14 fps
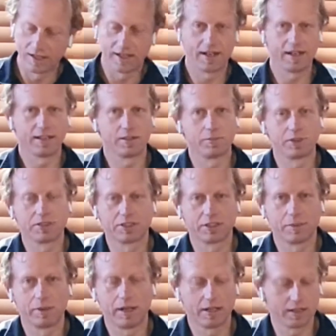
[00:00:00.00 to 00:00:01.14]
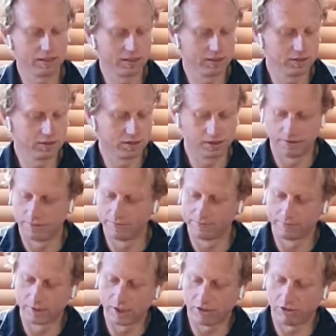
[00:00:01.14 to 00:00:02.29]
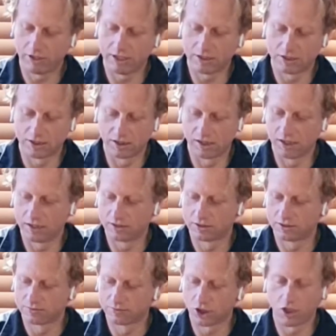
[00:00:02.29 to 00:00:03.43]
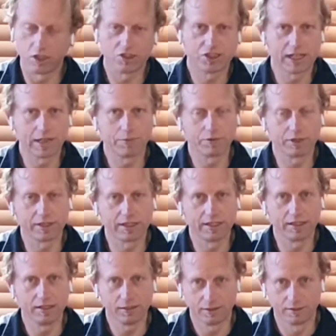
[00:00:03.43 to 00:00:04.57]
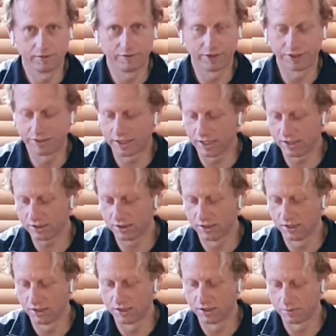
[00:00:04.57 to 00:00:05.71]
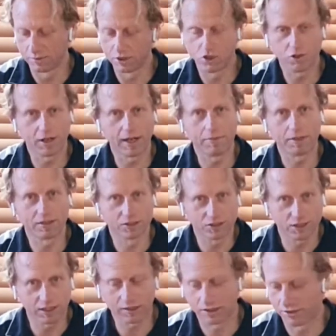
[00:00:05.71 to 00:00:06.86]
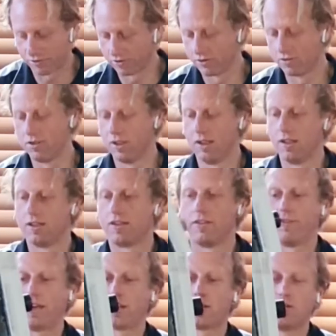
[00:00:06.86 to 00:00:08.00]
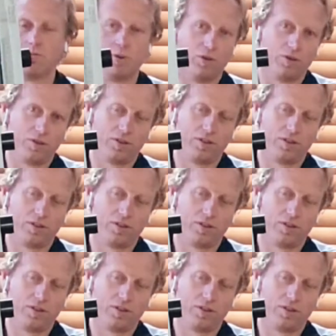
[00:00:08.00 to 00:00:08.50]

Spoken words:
And the best thing about it is it creates a tight chamber in here for the dust to be trapped and sucked through the vacuum port.